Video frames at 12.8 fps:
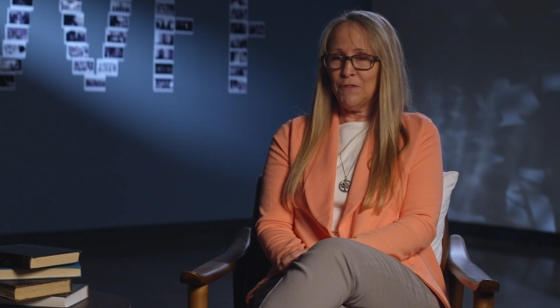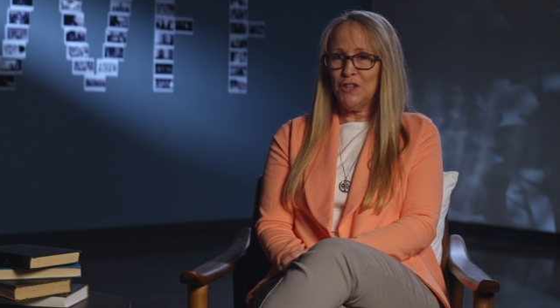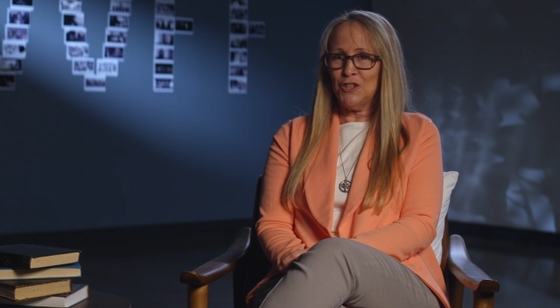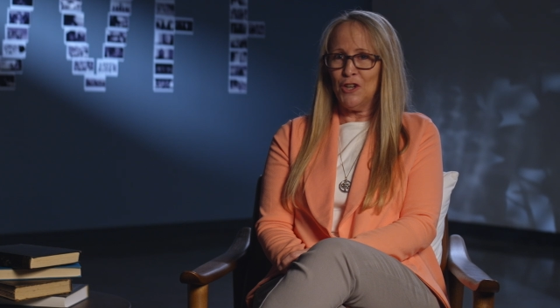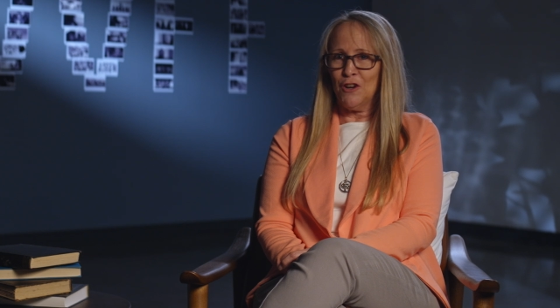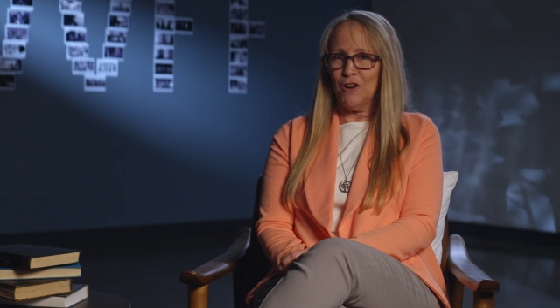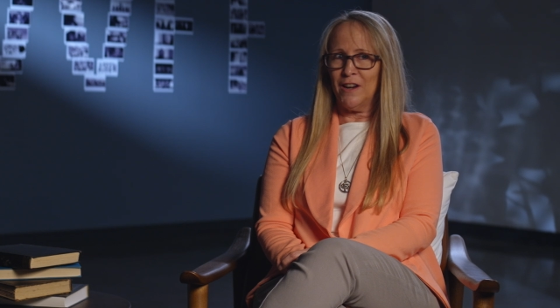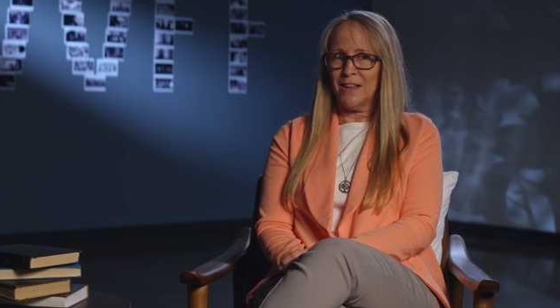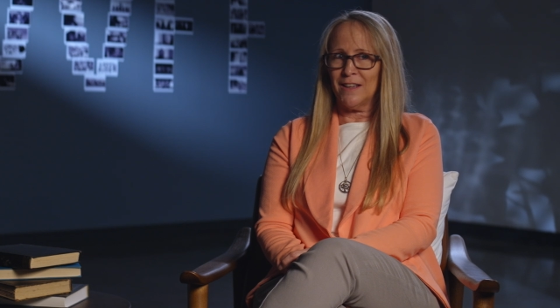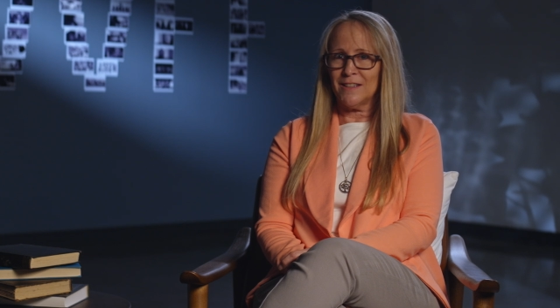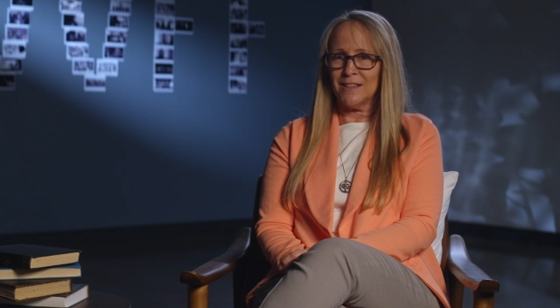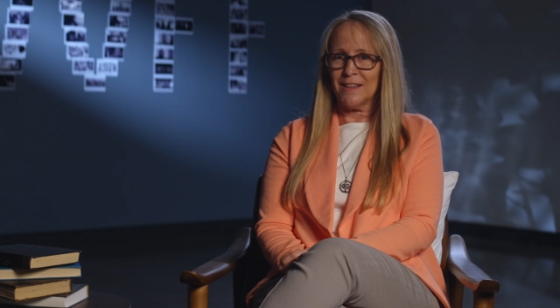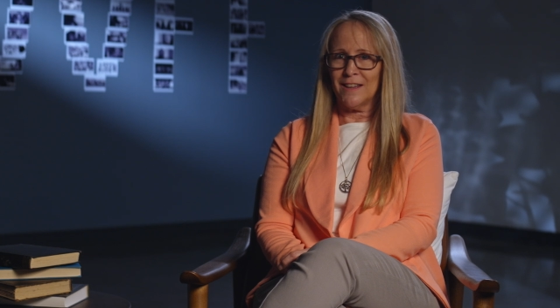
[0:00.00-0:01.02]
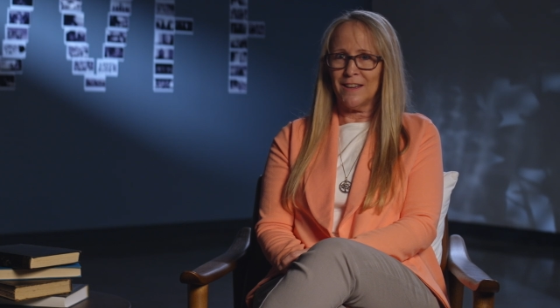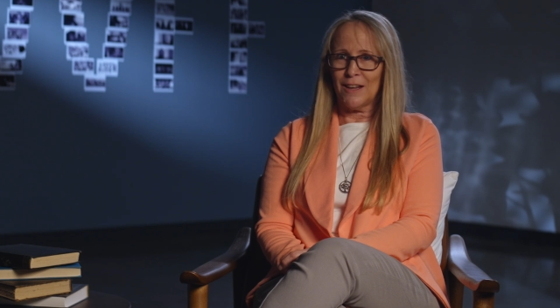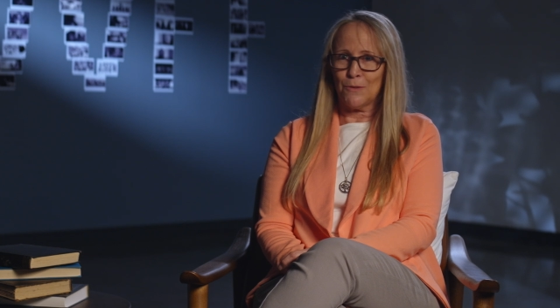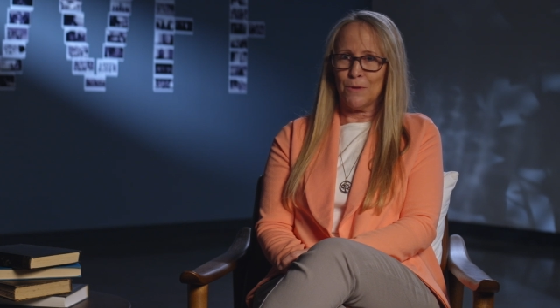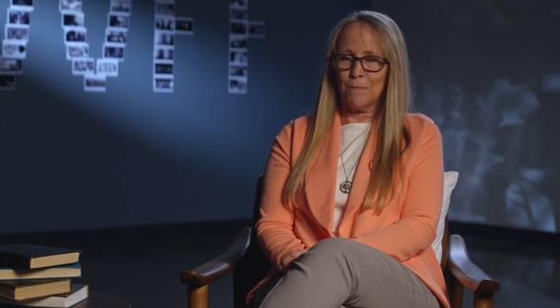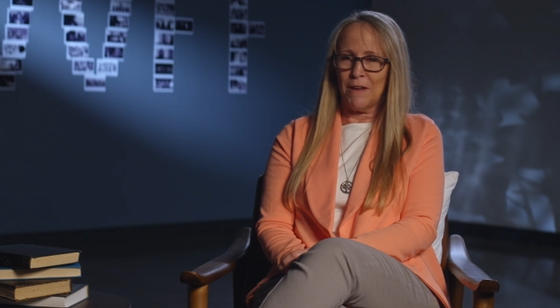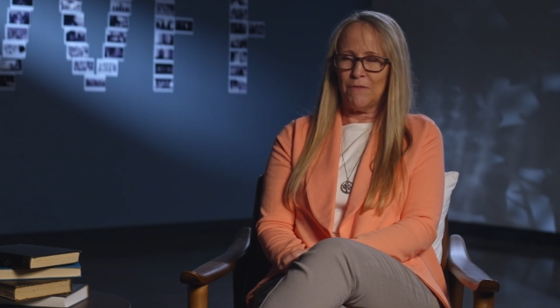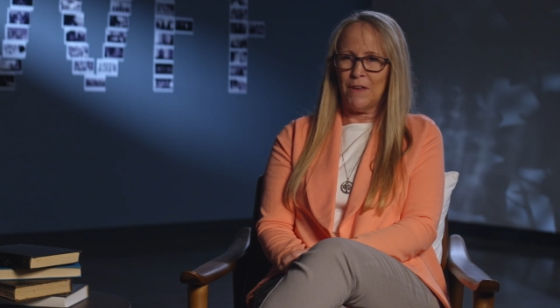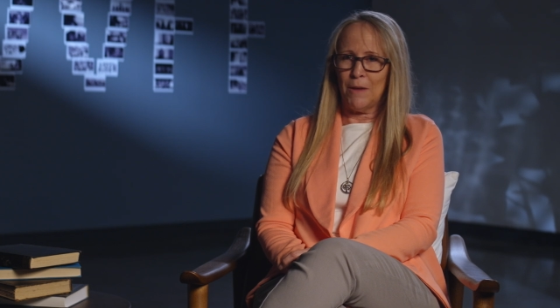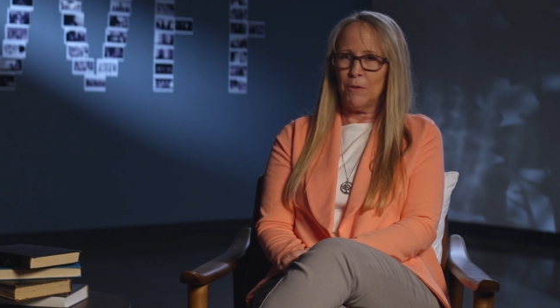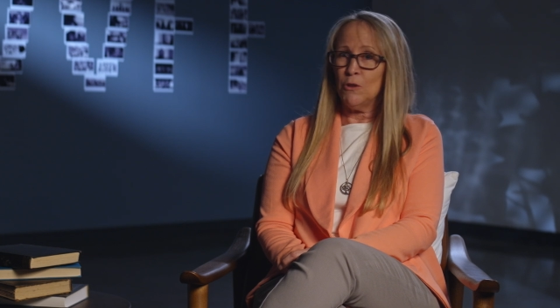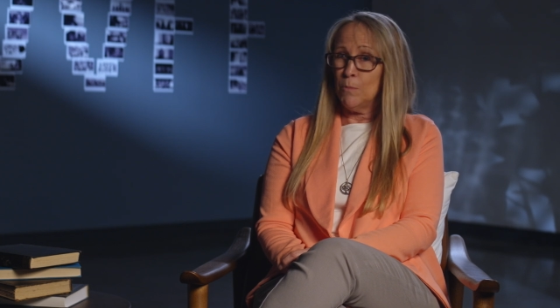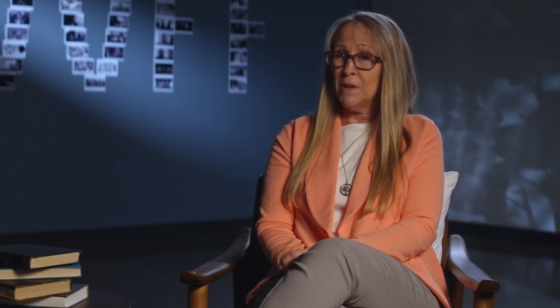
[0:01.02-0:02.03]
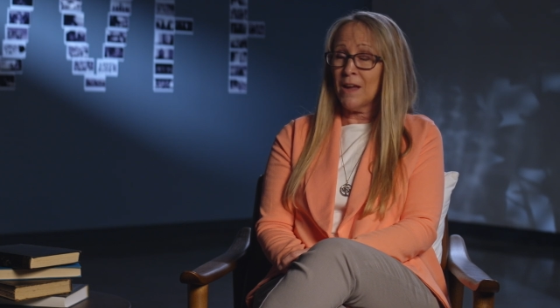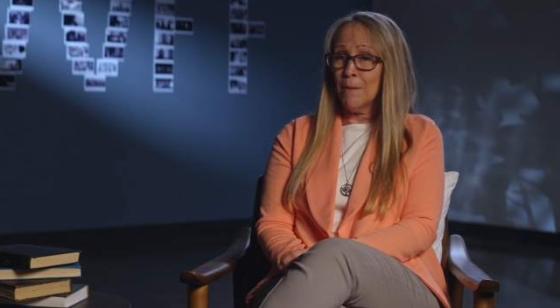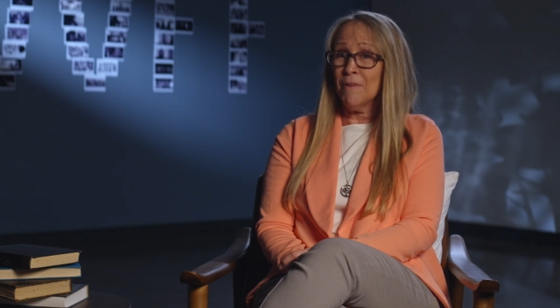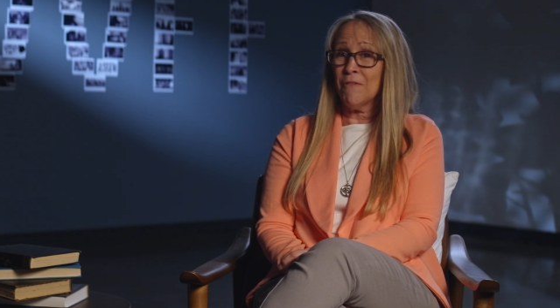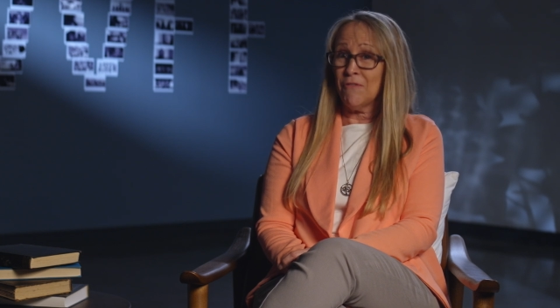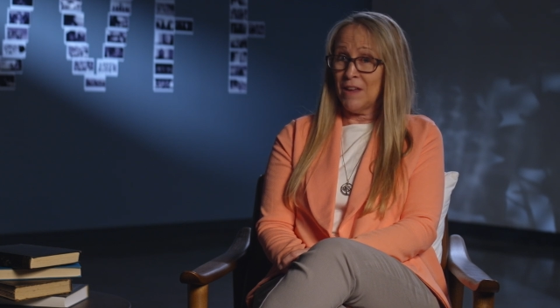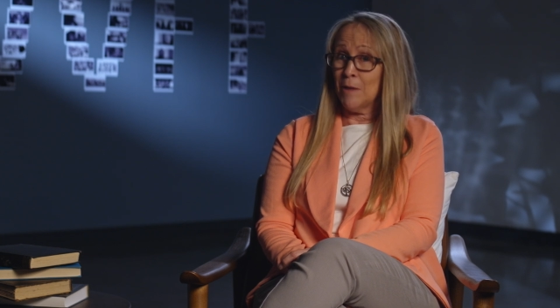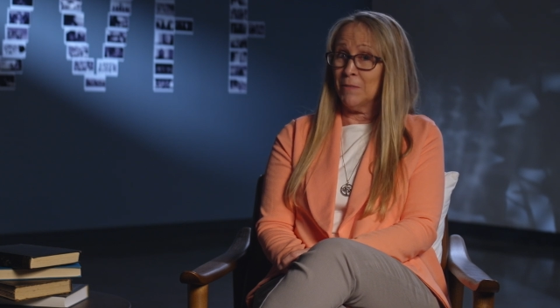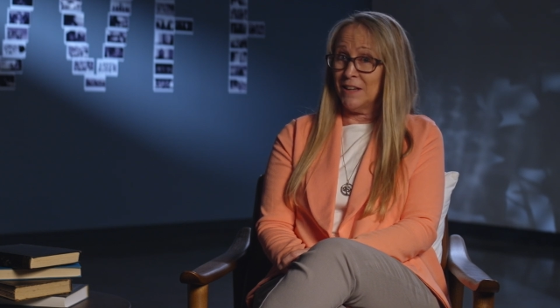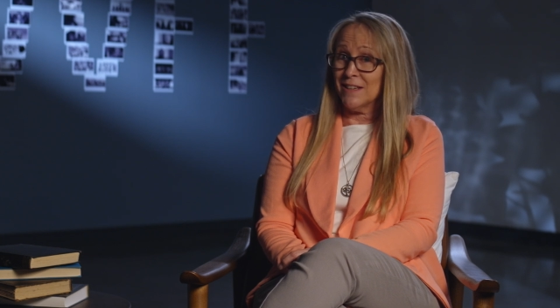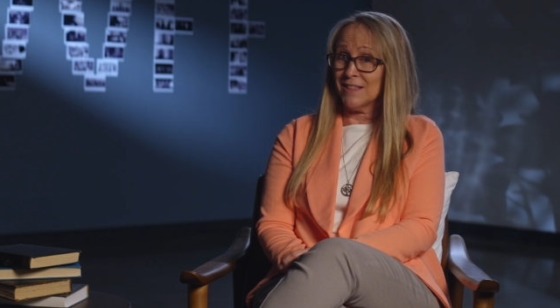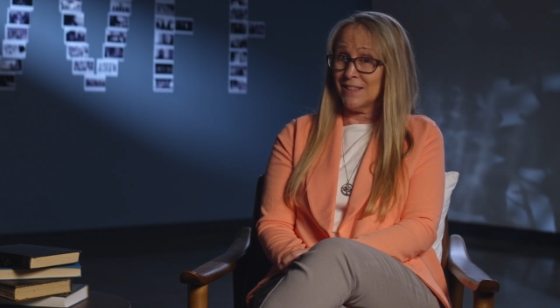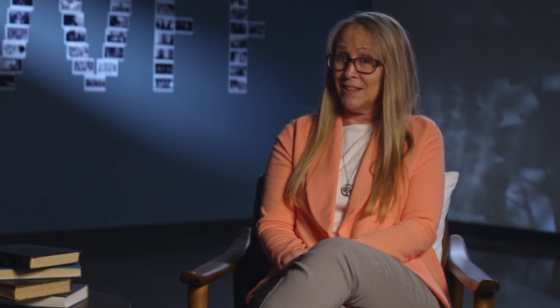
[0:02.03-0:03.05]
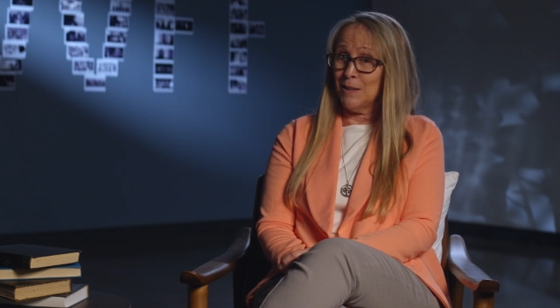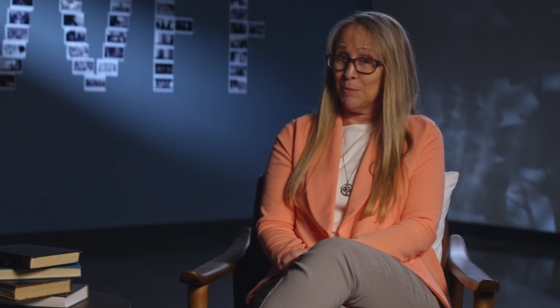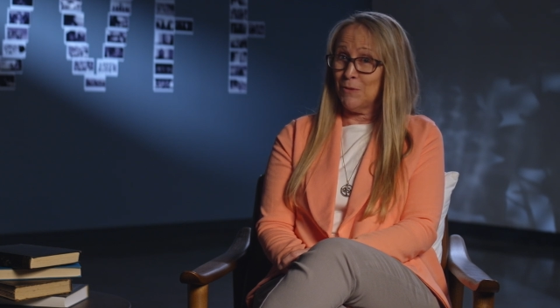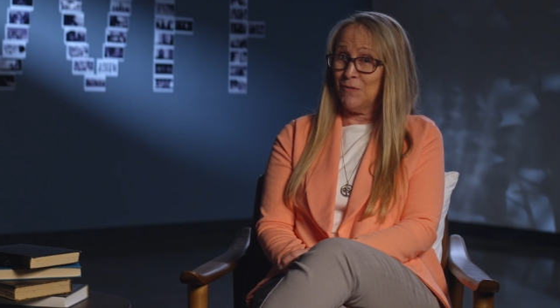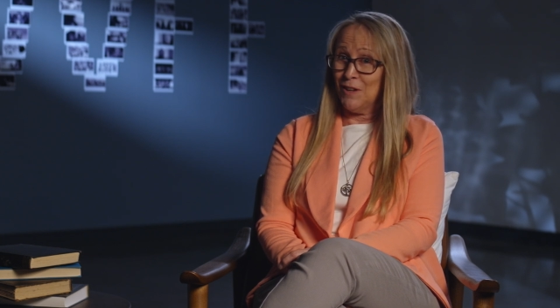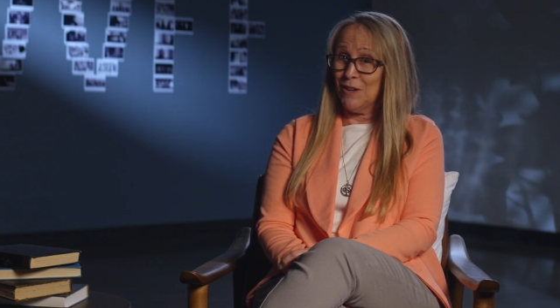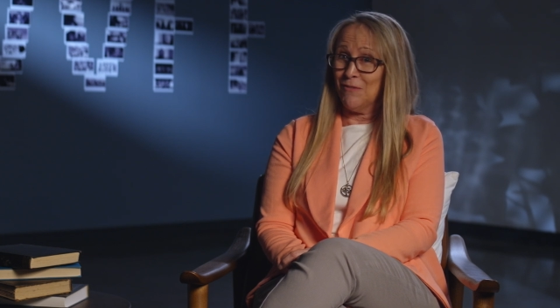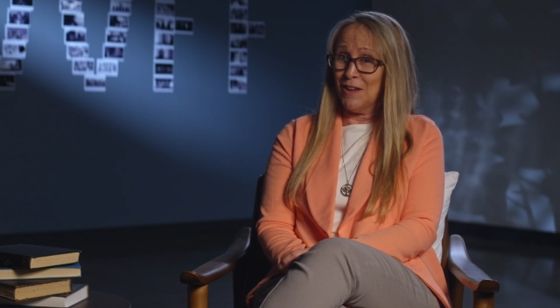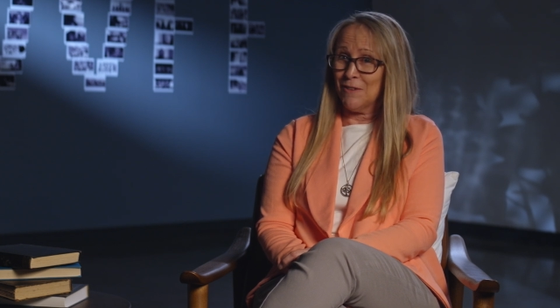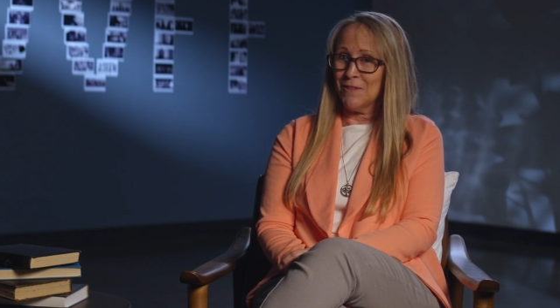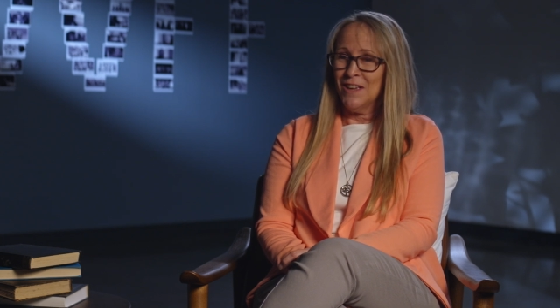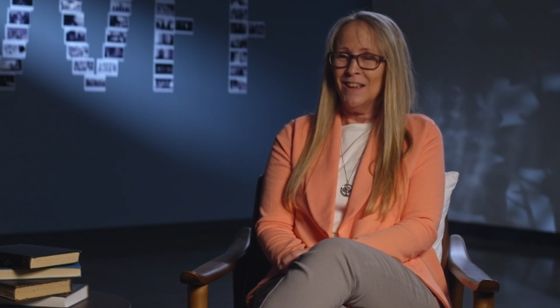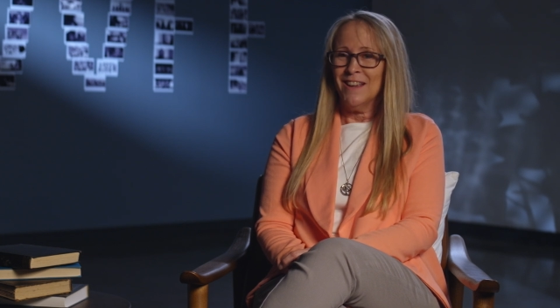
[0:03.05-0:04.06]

each year, and I get to connect with my family. You become a family at CWVFF.